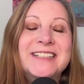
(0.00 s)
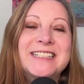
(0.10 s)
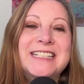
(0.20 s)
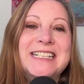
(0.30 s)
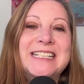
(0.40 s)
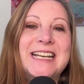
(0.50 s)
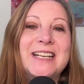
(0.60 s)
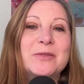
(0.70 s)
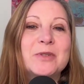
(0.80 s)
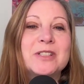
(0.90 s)

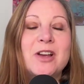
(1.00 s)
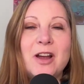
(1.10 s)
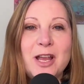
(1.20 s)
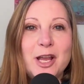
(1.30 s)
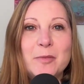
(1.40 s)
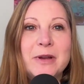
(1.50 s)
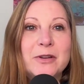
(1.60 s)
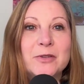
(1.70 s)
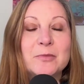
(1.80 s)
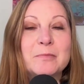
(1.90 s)
Today we're talking
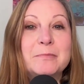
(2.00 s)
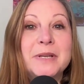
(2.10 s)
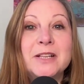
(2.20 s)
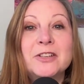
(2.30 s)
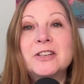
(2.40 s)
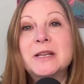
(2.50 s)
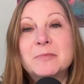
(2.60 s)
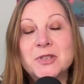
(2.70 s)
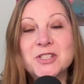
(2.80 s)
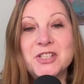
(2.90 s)
about pillar
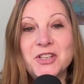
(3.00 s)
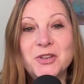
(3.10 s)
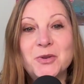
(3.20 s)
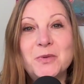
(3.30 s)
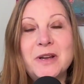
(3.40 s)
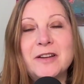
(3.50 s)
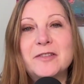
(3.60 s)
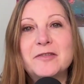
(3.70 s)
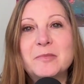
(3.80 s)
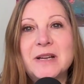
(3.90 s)
number 2
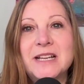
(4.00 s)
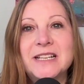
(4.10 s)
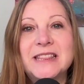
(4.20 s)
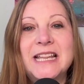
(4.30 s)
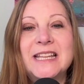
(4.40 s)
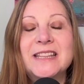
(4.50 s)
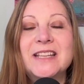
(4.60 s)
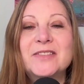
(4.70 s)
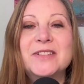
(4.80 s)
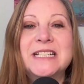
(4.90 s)
of my let
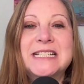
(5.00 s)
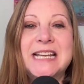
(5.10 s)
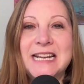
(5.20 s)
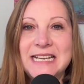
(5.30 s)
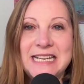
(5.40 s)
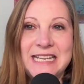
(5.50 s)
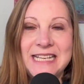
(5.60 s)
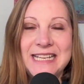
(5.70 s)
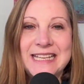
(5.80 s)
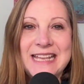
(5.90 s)
love in
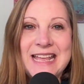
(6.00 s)
technique.